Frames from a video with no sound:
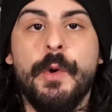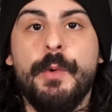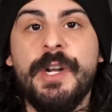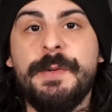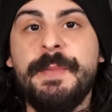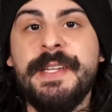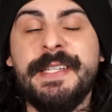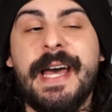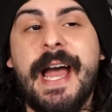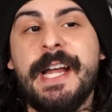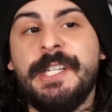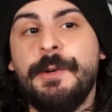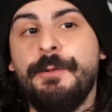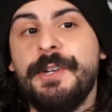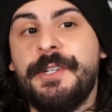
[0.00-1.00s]
which means that I
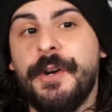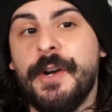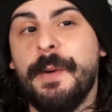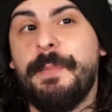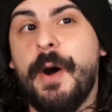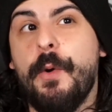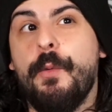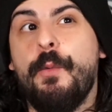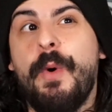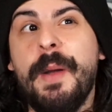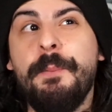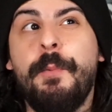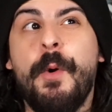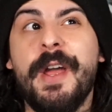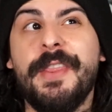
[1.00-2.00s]
should return about
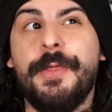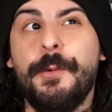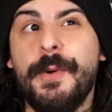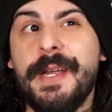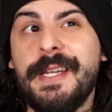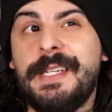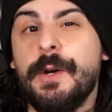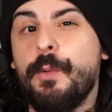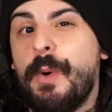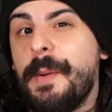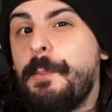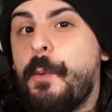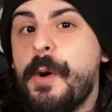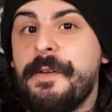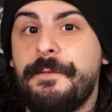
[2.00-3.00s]
1.3 to
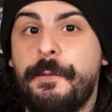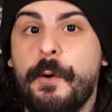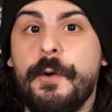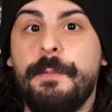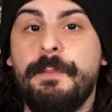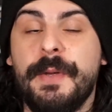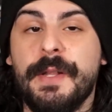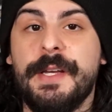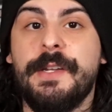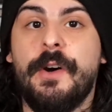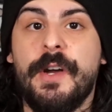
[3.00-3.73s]
1.4 million